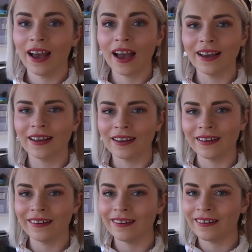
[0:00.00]

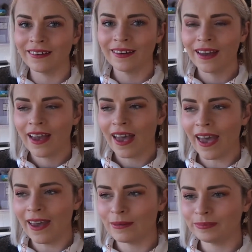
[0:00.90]
Hi,
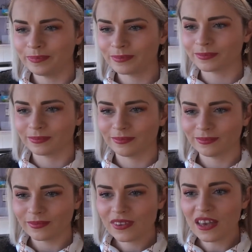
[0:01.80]
Hannah.
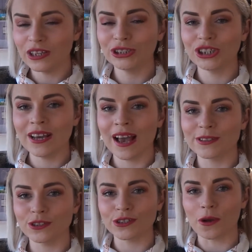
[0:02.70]
She
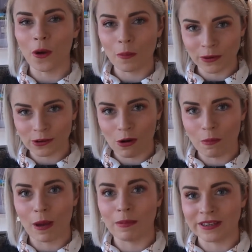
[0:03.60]
has just opened up
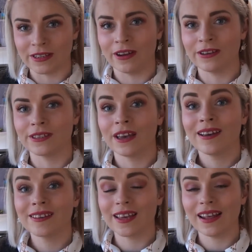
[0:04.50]
a business
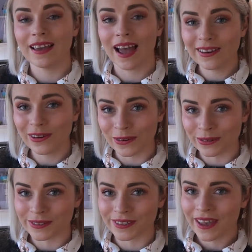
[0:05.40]
selling
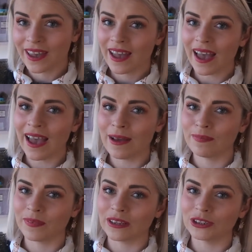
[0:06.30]
candles.
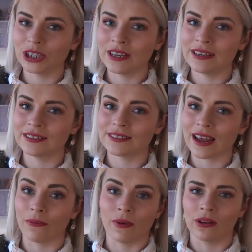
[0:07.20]
And she,
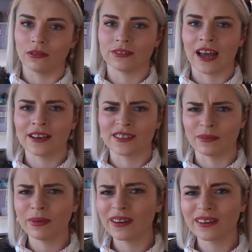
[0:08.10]
dyes
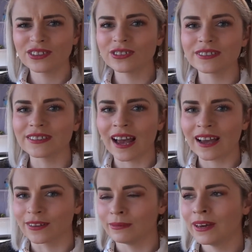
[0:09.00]
them. She doesn't
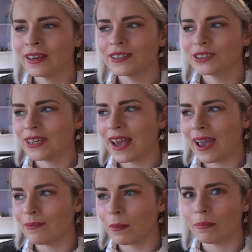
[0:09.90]
dye them. She
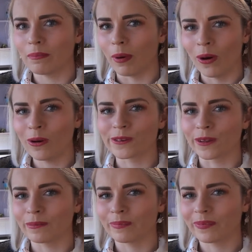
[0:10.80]
pours
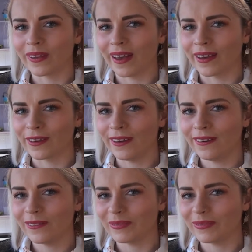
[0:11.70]
them, I think.